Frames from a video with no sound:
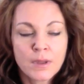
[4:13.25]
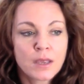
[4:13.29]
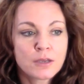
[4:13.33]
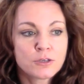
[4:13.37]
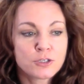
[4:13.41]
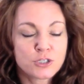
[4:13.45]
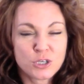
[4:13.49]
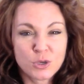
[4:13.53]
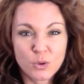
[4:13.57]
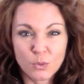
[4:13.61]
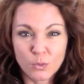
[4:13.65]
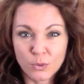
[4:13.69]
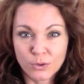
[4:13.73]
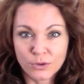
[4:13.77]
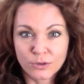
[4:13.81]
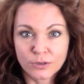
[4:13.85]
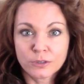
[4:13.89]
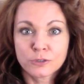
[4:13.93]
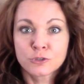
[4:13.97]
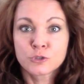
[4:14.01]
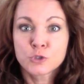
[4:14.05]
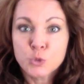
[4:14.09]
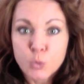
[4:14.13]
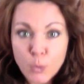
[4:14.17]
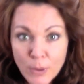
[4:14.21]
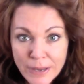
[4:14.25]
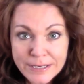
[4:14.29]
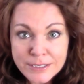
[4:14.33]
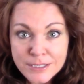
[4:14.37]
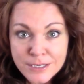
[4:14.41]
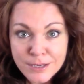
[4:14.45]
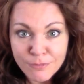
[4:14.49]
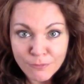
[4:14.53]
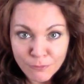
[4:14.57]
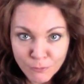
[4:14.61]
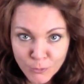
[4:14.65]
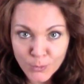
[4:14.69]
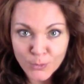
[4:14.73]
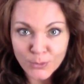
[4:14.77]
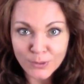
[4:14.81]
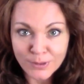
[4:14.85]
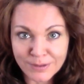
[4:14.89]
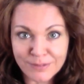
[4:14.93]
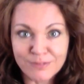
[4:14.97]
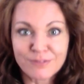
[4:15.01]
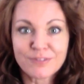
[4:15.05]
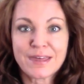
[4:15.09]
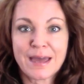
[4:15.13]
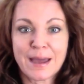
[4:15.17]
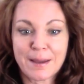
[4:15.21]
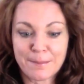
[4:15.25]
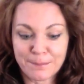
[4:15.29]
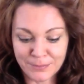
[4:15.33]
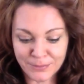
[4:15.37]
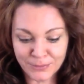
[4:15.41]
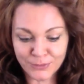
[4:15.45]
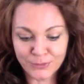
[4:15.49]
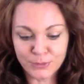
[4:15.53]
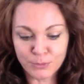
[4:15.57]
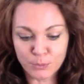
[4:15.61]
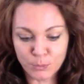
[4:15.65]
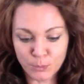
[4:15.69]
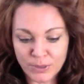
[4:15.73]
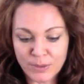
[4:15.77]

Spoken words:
She ordered 24 of them.